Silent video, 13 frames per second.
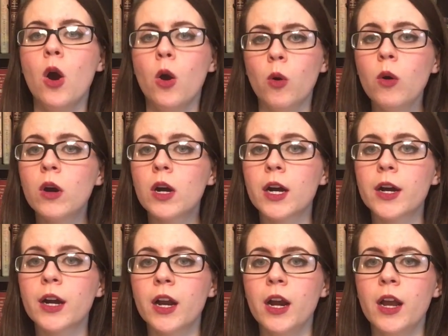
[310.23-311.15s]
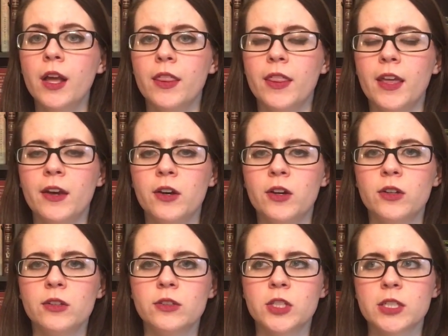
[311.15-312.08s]
or
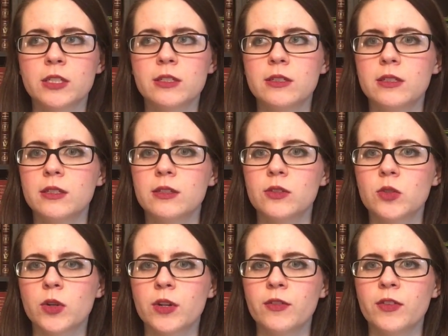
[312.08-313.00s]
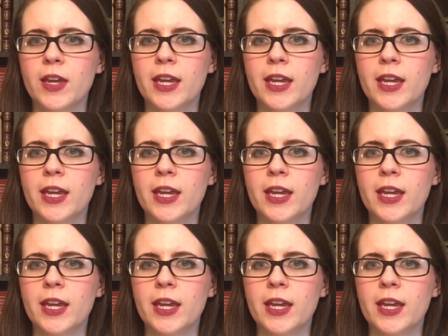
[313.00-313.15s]
they'll just sort of